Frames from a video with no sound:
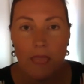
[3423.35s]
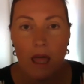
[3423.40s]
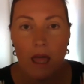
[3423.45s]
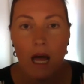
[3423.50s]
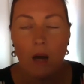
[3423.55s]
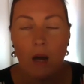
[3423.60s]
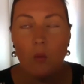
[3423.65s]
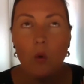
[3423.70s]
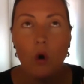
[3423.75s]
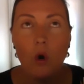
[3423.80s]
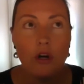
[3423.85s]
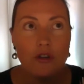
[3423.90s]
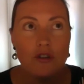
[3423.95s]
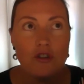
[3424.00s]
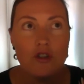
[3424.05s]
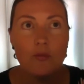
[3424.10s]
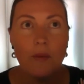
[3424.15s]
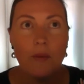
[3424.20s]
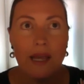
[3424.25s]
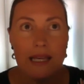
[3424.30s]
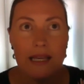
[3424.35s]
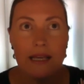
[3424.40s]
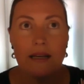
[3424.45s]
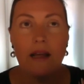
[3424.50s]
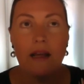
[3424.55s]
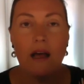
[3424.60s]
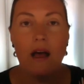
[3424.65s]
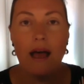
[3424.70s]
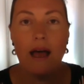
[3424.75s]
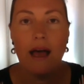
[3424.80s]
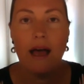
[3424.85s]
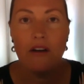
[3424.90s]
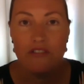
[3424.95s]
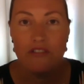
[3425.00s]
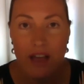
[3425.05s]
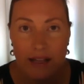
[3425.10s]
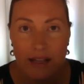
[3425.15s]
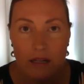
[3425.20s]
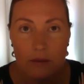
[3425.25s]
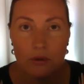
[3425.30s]
I want to make it
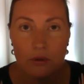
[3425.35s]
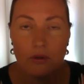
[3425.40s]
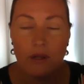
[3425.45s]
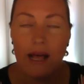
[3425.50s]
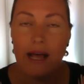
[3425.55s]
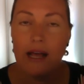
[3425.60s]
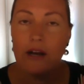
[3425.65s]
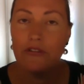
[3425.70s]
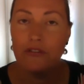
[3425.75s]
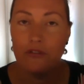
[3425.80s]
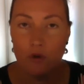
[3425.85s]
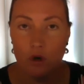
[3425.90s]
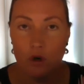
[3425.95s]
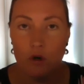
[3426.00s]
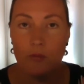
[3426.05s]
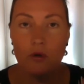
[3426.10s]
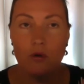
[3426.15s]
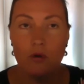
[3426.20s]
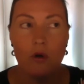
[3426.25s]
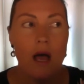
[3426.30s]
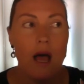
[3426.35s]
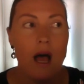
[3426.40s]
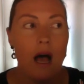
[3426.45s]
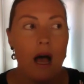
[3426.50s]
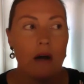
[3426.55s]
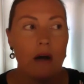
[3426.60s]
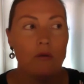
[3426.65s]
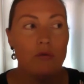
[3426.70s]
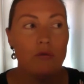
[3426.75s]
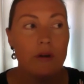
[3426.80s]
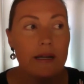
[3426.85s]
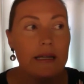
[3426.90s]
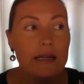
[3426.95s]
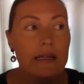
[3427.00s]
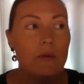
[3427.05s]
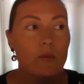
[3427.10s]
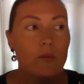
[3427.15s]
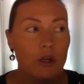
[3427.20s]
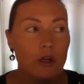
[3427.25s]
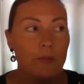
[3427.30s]
available and affordable. I really
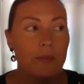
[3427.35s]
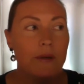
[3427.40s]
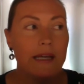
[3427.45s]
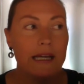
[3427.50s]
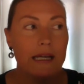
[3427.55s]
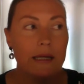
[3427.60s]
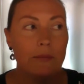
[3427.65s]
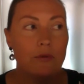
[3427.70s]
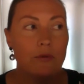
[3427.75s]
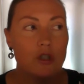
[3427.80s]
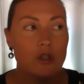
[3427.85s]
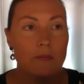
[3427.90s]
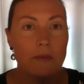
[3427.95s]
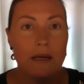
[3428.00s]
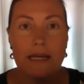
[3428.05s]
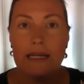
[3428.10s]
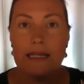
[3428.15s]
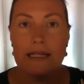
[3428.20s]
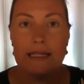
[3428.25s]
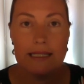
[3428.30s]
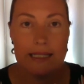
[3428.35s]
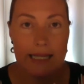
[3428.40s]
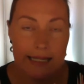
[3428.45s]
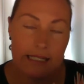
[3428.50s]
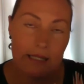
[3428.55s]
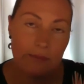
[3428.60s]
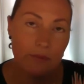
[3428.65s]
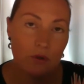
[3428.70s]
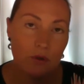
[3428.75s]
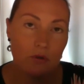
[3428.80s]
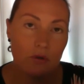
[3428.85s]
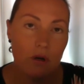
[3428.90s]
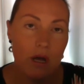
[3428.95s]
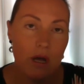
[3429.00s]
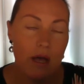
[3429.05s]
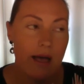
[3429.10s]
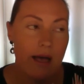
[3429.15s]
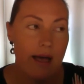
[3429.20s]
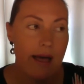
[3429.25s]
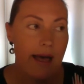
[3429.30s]
want to be able to make it accessible.
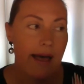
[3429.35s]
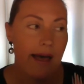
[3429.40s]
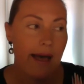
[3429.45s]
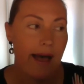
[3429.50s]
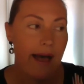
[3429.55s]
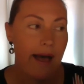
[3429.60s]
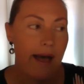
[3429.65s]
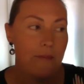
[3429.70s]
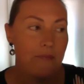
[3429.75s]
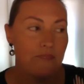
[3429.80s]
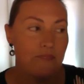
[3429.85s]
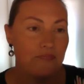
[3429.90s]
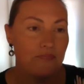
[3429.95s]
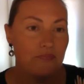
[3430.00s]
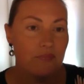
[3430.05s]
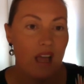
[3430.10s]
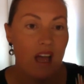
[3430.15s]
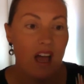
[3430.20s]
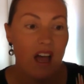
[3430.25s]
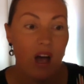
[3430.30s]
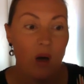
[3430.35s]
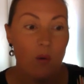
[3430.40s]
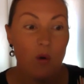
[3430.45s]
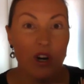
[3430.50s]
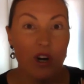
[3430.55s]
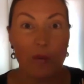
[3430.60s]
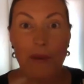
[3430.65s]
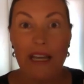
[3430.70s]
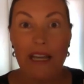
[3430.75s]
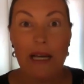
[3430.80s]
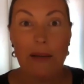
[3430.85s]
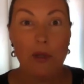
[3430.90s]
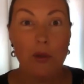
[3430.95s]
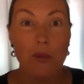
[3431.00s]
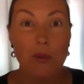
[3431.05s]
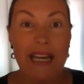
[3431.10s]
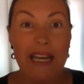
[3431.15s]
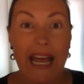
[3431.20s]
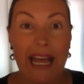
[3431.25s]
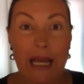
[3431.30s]
I want to be able to
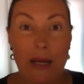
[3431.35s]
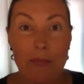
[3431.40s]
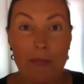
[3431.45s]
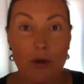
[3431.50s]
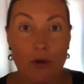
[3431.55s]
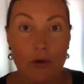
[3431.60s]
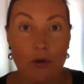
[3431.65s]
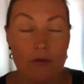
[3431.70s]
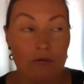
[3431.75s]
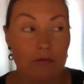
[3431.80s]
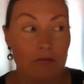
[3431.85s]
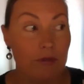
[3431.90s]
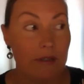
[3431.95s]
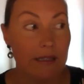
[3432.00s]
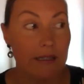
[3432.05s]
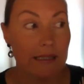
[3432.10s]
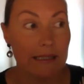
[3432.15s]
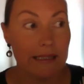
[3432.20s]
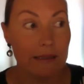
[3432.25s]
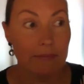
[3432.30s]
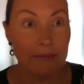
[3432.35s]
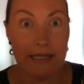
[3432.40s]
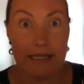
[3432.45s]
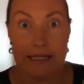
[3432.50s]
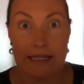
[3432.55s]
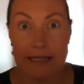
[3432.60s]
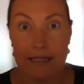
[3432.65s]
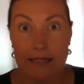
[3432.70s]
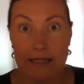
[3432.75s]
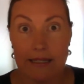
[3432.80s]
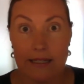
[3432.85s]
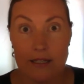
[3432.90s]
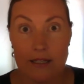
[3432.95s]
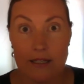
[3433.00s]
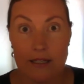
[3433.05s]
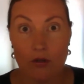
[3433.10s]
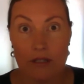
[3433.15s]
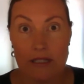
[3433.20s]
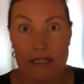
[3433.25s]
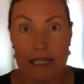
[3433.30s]
enable really amazing
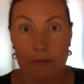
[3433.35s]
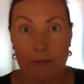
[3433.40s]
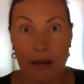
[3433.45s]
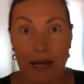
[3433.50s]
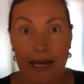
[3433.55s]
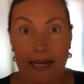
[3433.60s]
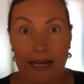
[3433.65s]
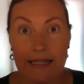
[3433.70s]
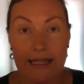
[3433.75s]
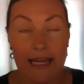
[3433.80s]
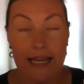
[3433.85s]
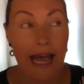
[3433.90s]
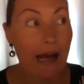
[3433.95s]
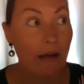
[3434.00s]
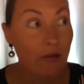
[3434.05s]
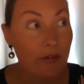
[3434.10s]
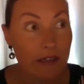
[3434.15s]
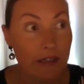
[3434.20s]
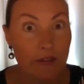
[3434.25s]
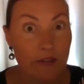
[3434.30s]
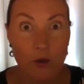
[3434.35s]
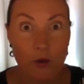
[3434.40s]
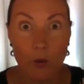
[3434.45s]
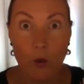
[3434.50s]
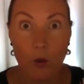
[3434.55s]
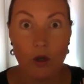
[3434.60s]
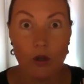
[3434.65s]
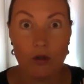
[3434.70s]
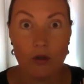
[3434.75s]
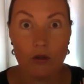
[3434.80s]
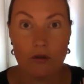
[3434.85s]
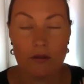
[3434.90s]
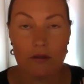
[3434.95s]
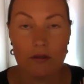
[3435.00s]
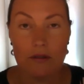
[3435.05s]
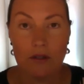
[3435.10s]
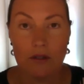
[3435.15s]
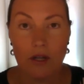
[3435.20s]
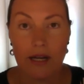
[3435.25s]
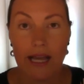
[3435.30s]
consultants like Patty out there in the world.
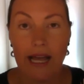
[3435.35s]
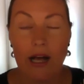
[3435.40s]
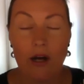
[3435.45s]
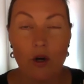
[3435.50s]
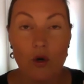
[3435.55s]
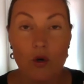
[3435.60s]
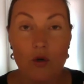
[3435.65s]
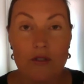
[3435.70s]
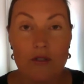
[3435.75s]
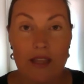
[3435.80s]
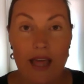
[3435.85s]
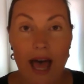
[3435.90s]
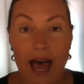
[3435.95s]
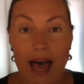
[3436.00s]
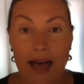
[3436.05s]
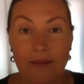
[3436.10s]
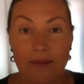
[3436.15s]
Like, how cool is that?